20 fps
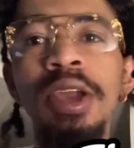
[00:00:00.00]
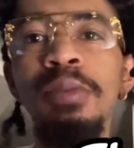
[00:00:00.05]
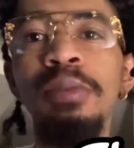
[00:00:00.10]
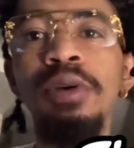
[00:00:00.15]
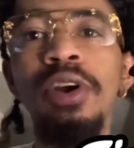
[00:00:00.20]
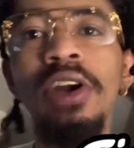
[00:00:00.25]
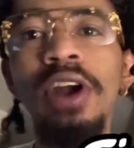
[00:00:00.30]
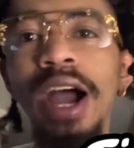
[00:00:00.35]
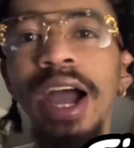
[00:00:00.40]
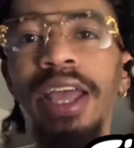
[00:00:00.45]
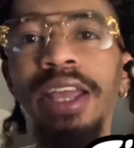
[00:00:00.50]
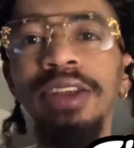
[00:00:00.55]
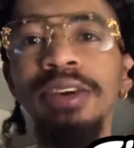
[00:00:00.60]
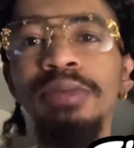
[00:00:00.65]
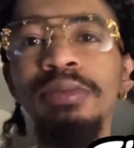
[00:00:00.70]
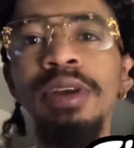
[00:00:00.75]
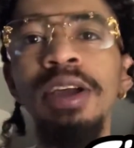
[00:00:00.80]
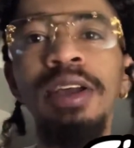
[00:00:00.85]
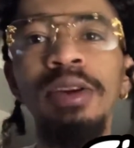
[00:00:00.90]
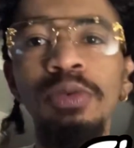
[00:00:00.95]
per
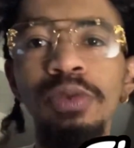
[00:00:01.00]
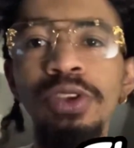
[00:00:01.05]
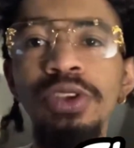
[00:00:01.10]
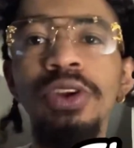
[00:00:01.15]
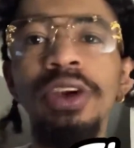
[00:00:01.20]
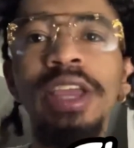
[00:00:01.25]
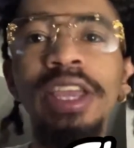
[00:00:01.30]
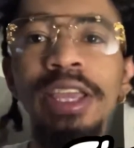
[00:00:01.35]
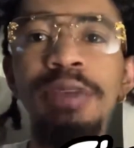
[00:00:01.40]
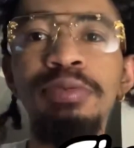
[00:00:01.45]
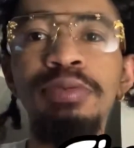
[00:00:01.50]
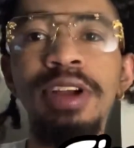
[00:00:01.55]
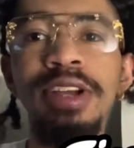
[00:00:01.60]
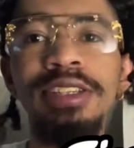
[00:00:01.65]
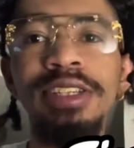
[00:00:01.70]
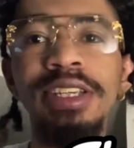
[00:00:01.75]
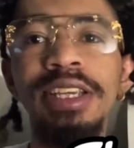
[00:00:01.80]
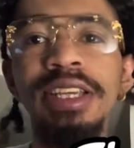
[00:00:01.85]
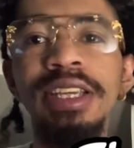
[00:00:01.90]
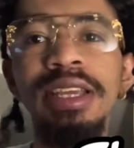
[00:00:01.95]
item when you're heat
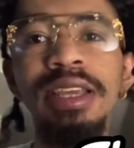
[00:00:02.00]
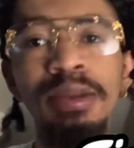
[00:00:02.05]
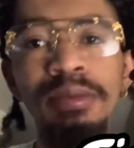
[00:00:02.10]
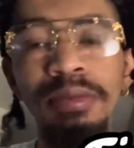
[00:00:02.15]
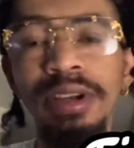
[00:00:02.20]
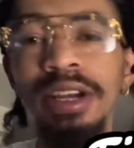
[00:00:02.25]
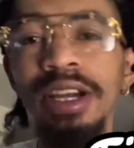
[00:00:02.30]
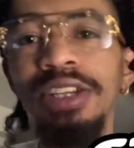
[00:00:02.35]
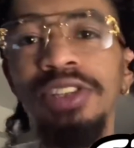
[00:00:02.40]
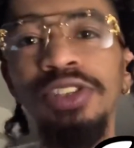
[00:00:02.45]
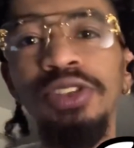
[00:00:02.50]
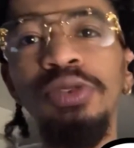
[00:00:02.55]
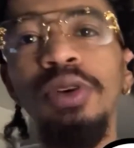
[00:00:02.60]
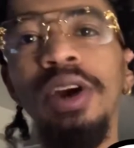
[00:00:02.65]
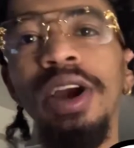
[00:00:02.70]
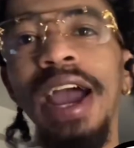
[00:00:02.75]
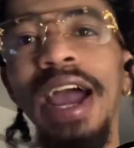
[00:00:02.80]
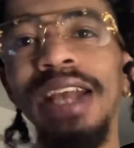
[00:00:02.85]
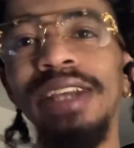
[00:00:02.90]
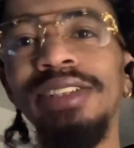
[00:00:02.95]
pressing it, because you are
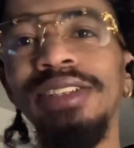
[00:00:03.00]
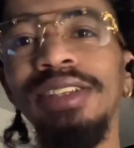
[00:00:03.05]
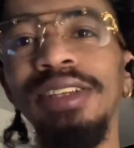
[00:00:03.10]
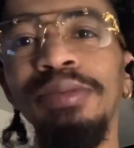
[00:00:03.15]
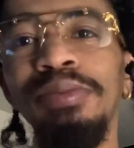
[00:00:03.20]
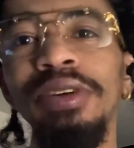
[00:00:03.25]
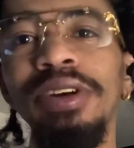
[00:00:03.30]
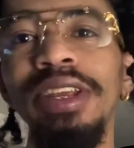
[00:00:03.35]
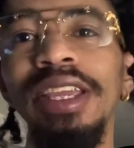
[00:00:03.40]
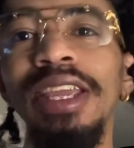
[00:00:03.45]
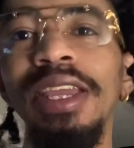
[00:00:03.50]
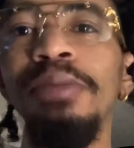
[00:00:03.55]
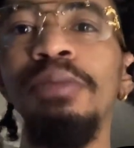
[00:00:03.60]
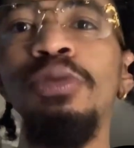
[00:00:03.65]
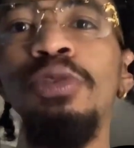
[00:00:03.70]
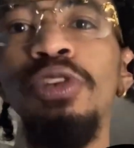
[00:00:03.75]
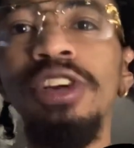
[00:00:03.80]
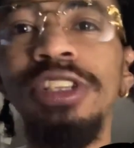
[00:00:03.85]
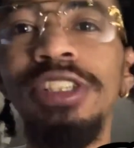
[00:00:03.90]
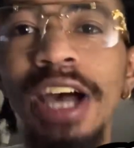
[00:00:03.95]
actually putting in
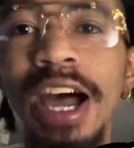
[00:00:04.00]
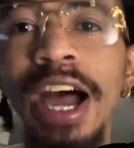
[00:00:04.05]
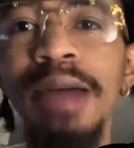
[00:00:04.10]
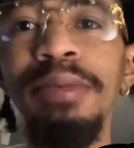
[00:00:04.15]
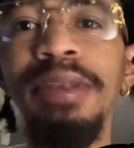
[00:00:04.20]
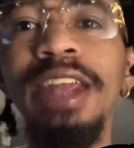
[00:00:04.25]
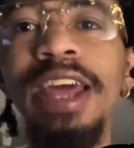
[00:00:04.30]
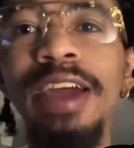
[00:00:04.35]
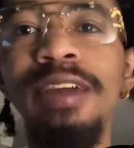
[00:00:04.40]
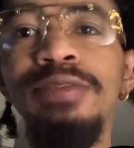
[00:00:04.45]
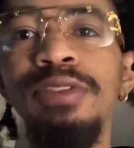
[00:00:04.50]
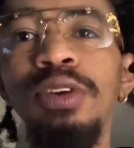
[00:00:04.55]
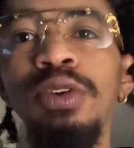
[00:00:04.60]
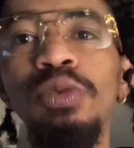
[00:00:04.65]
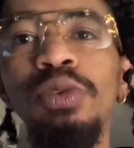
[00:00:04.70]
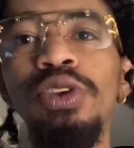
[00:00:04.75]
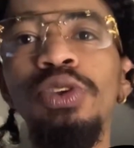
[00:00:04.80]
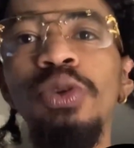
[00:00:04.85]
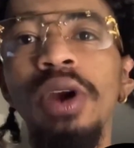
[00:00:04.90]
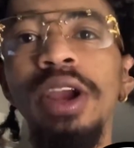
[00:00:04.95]
more time and effort
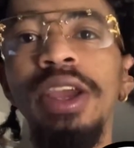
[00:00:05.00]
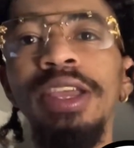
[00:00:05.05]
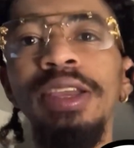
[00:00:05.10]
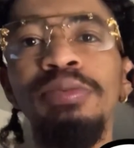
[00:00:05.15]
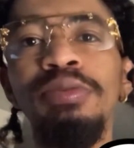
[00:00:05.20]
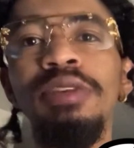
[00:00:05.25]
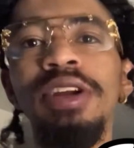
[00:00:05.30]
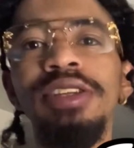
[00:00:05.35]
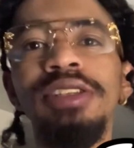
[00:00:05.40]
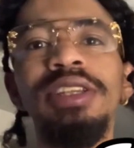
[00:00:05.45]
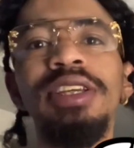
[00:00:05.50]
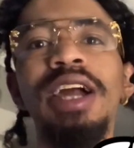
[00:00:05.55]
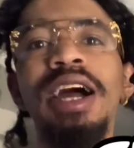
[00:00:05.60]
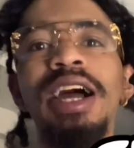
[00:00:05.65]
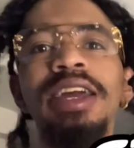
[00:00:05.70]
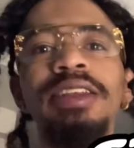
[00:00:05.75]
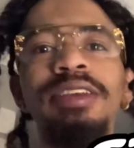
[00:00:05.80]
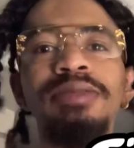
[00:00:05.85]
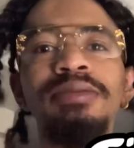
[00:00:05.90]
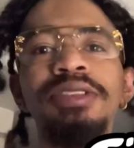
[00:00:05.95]
when you are heat pressing
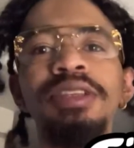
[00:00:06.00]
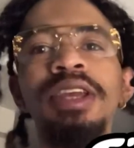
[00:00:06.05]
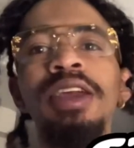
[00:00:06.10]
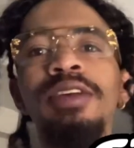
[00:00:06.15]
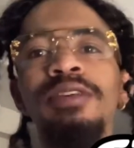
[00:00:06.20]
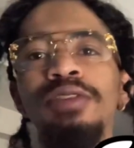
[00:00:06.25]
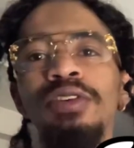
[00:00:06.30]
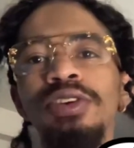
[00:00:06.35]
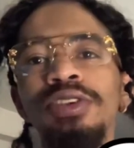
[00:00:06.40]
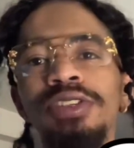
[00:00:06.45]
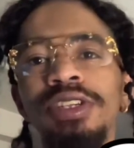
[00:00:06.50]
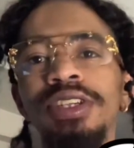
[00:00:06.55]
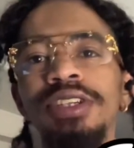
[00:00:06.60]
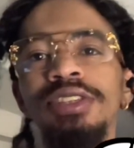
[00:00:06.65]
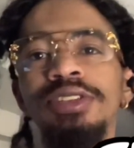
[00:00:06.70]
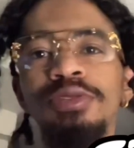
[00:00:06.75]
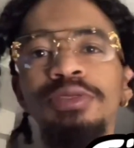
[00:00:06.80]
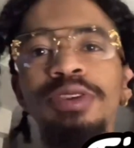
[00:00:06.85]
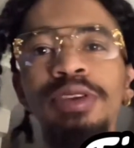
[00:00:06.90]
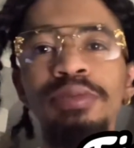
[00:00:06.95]
items versus
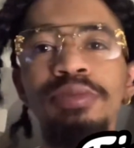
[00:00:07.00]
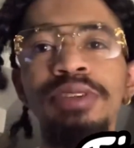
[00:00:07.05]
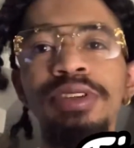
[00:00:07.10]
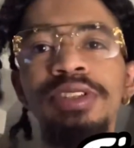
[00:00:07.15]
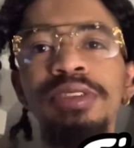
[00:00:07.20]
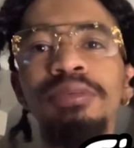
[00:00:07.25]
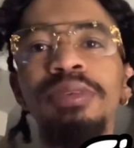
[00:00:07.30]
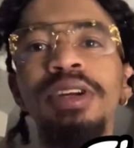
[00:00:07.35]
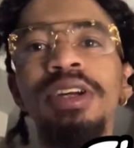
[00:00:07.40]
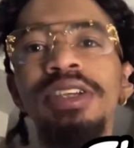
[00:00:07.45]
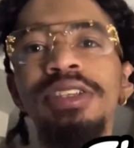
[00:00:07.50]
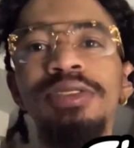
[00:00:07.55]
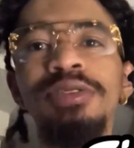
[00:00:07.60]
screen printing, because